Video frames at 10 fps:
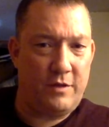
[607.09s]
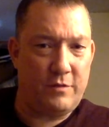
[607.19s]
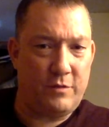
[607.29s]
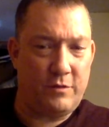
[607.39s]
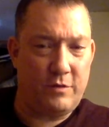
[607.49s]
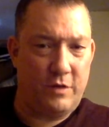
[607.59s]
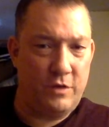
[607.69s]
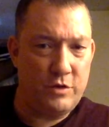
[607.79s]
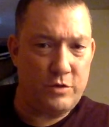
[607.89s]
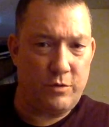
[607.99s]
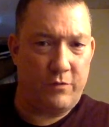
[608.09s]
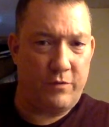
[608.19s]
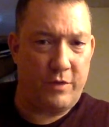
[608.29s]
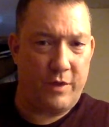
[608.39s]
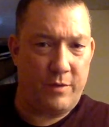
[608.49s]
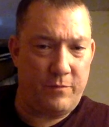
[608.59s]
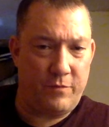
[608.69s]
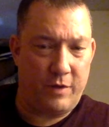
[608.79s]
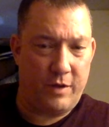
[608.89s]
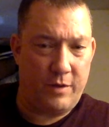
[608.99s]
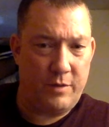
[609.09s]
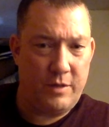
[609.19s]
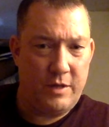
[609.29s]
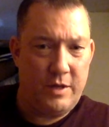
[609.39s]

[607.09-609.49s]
This wasn't usual for him.